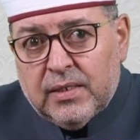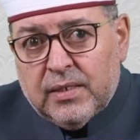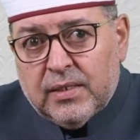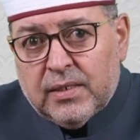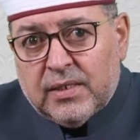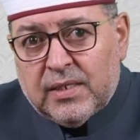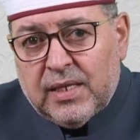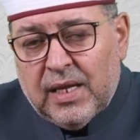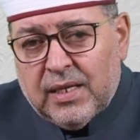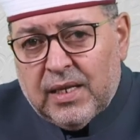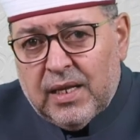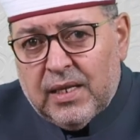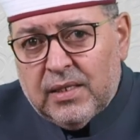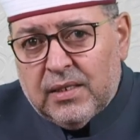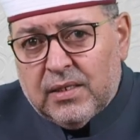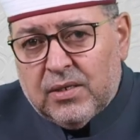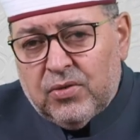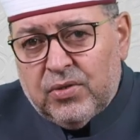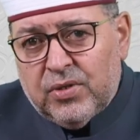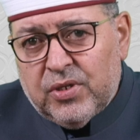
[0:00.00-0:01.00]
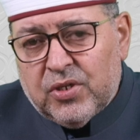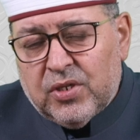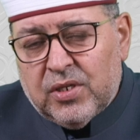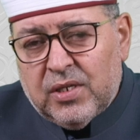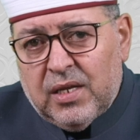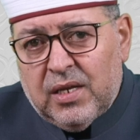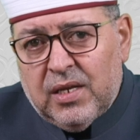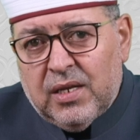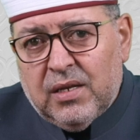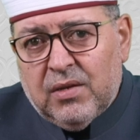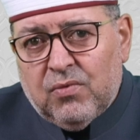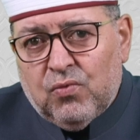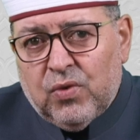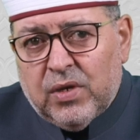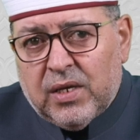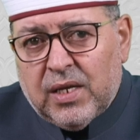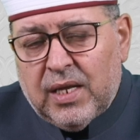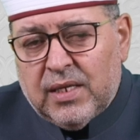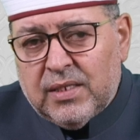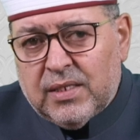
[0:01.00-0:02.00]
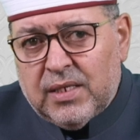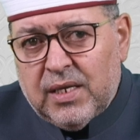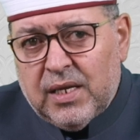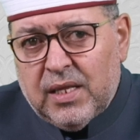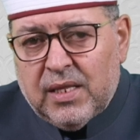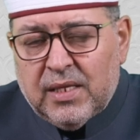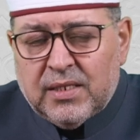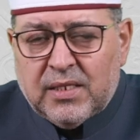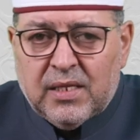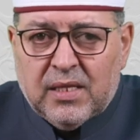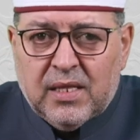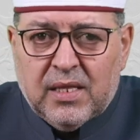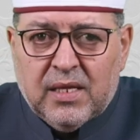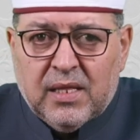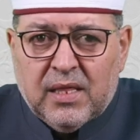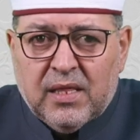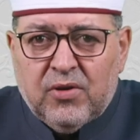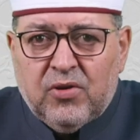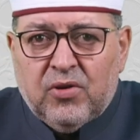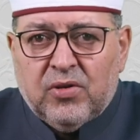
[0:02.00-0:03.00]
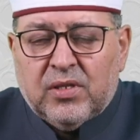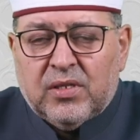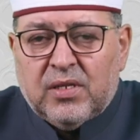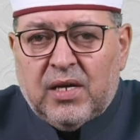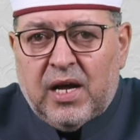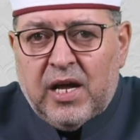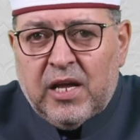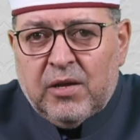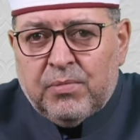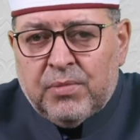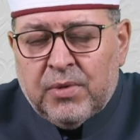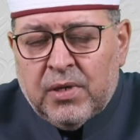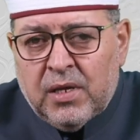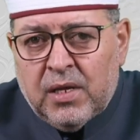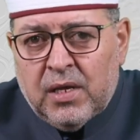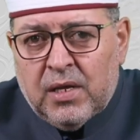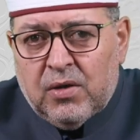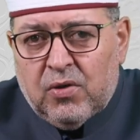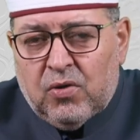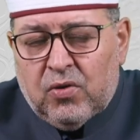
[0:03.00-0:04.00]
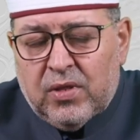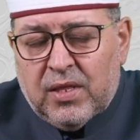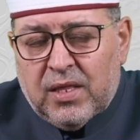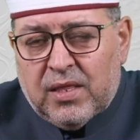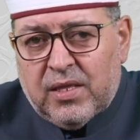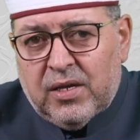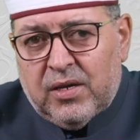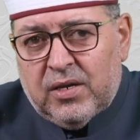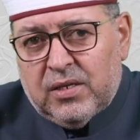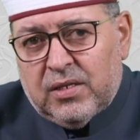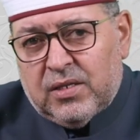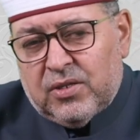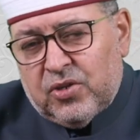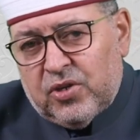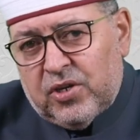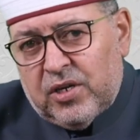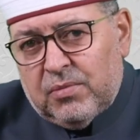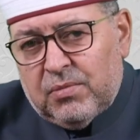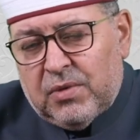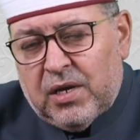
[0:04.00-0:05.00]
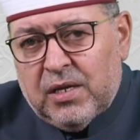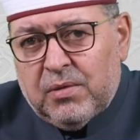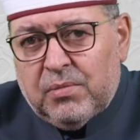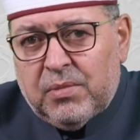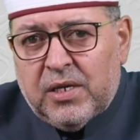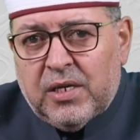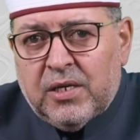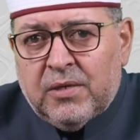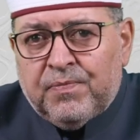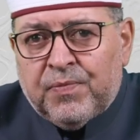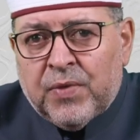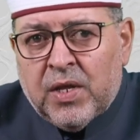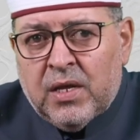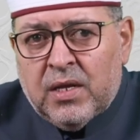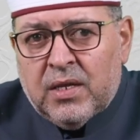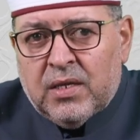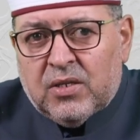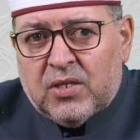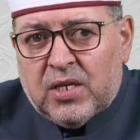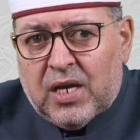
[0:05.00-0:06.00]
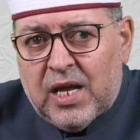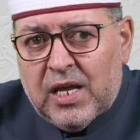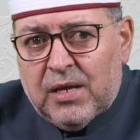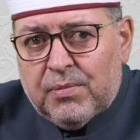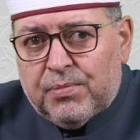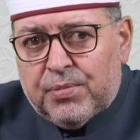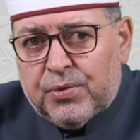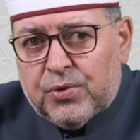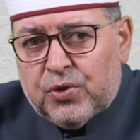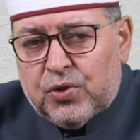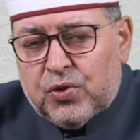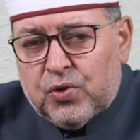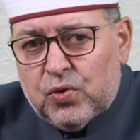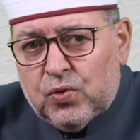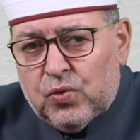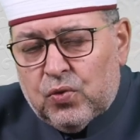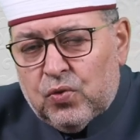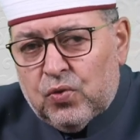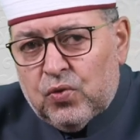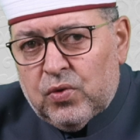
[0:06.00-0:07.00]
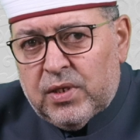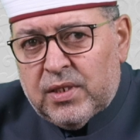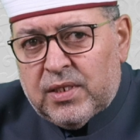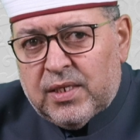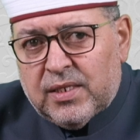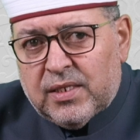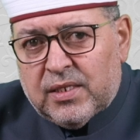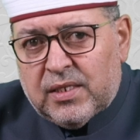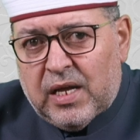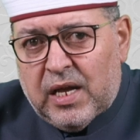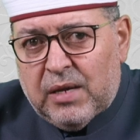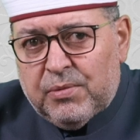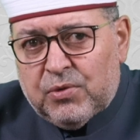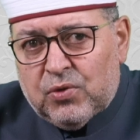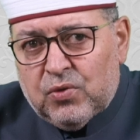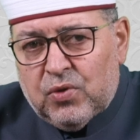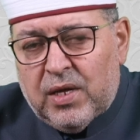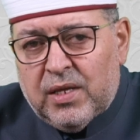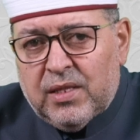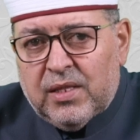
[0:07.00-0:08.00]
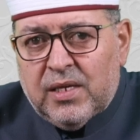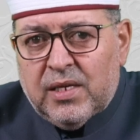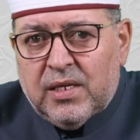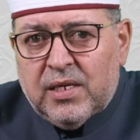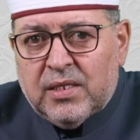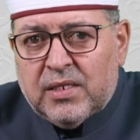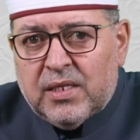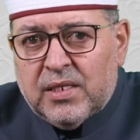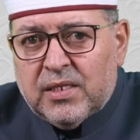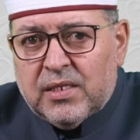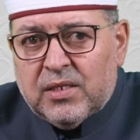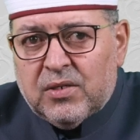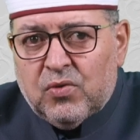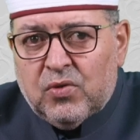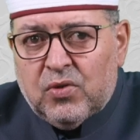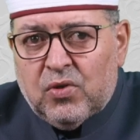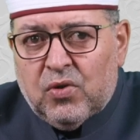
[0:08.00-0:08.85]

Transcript: Second conditional, we can say this is the third type, or the third term, I mean. Type 2, it is type 2, and here it is,